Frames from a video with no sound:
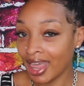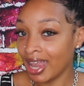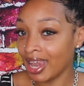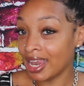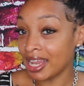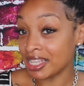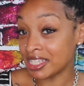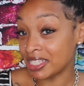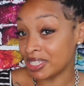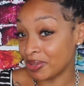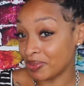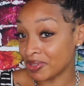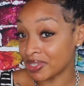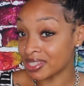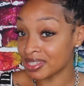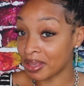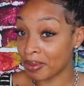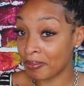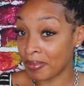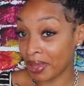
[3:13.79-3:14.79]
Let's see what's
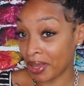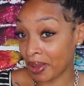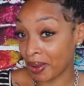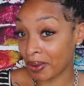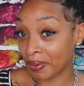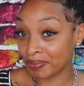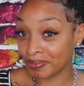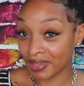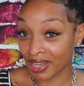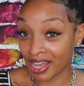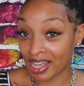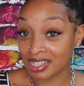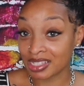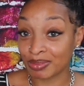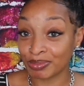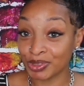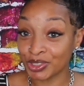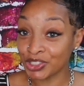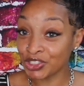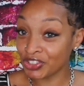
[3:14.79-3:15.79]
in here. Got
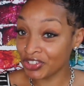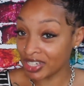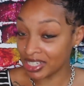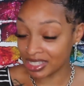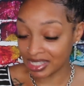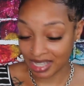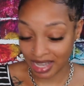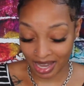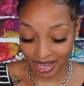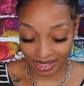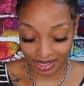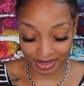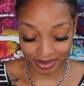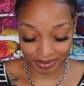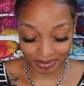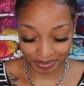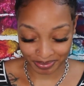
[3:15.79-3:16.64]
some treats, honey.